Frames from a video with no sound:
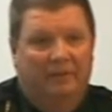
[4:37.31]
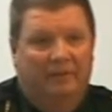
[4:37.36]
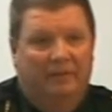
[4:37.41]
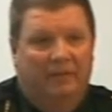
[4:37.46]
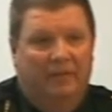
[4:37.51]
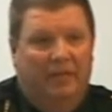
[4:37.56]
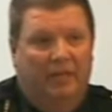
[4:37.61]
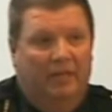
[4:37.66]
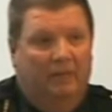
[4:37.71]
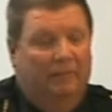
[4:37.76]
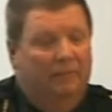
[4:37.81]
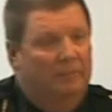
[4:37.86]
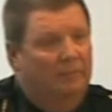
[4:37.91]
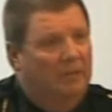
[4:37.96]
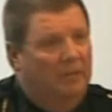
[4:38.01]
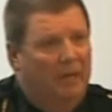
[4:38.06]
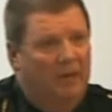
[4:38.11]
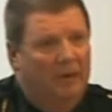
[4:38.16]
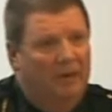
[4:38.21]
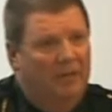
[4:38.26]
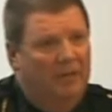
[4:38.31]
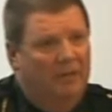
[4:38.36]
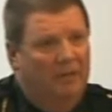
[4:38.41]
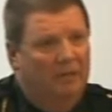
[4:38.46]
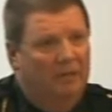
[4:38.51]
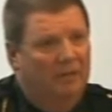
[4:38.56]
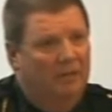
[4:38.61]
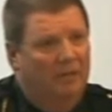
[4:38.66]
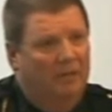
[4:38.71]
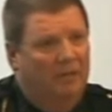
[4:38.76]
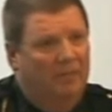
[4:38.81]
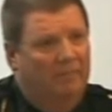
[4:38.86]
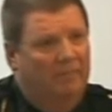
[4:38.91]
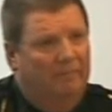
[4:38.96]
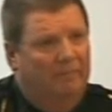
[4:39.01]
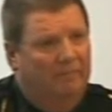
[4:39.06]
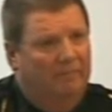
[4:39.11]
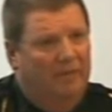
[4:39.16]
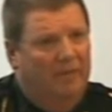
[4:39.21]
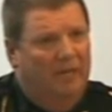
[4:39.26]
and carrying a
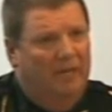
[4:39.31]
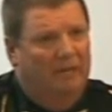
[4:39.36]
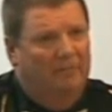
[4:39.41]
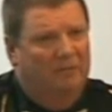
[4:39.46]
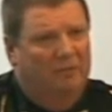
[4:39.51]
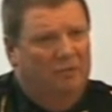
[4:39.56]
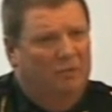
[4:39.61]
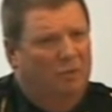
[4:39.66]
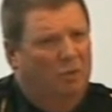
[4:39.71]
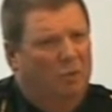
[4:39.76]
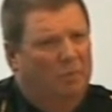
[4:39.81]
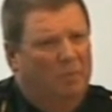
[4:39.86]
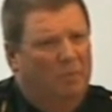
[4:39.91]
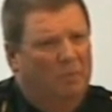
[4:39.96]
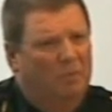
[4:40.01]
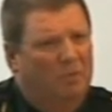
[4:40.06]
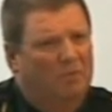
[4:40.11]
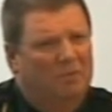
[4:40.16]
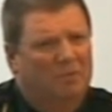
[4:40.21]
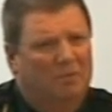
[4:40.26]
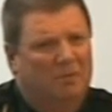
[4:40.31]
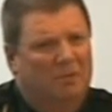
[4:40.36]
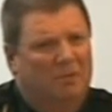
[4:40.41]
kind of a jovial